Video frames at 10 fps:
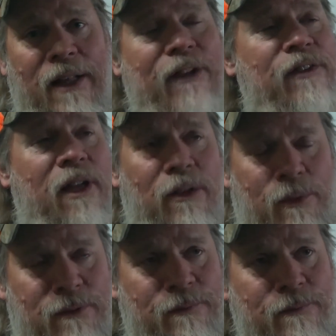That's another
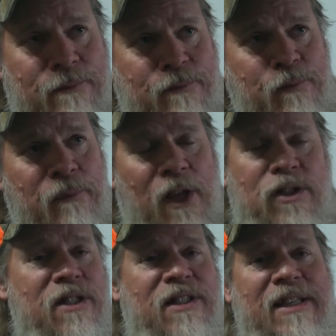one.
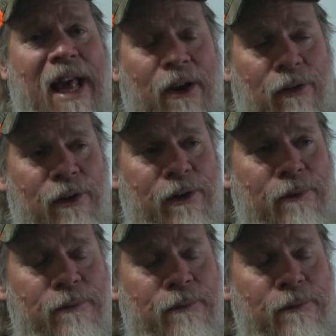Should have said that earlier.